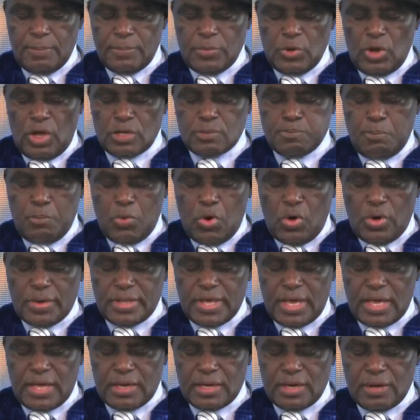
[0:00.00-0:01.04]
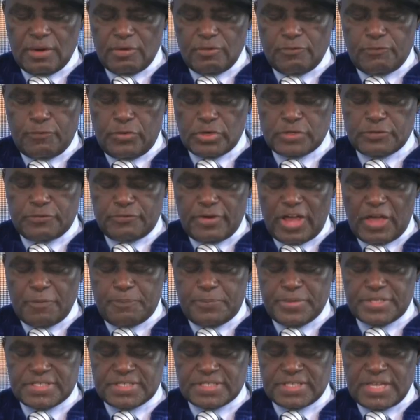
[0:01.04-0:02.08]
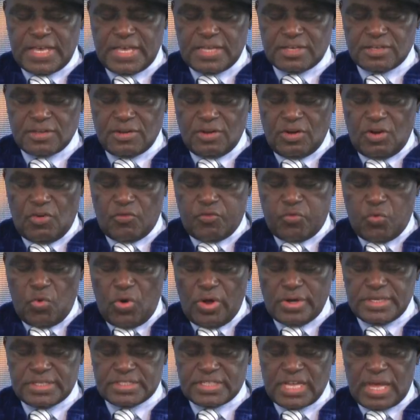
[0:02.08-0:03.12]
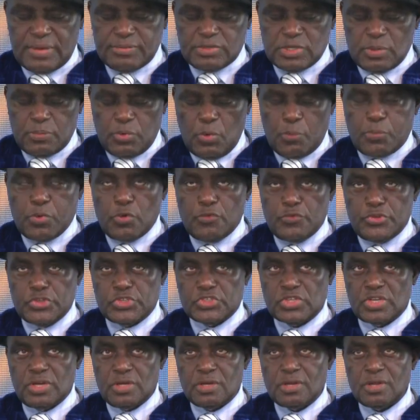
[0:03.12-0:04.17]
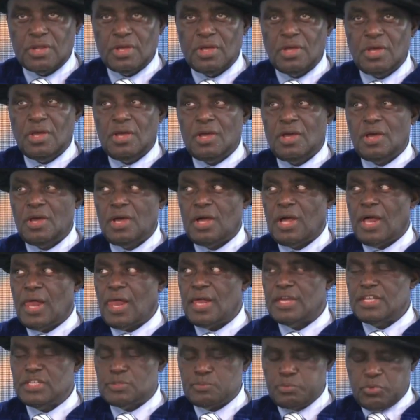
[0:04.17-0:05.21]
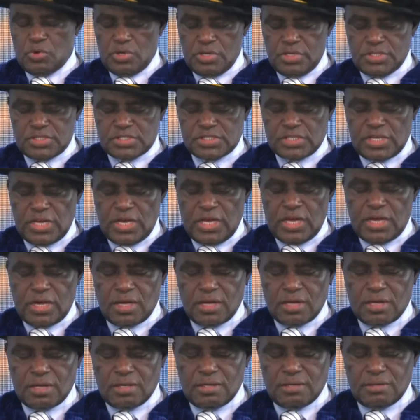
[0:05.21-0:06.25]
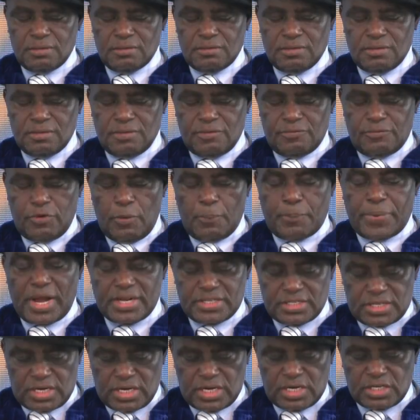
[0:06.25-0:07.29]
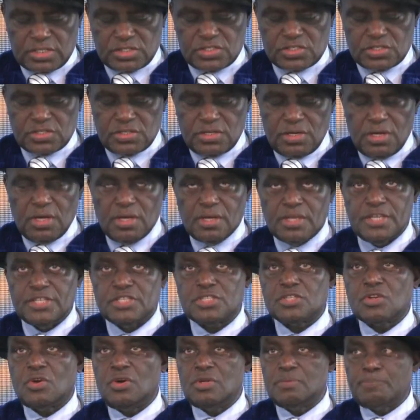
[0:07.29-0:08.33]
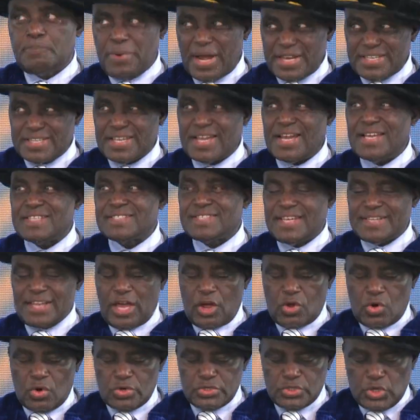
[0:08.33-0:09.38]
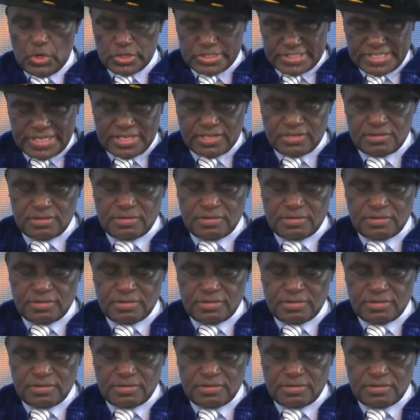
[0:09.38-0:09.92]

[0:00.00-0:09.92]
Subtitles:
not more than 45% of what the timetable provision is for practicals, is practicals that are conducted.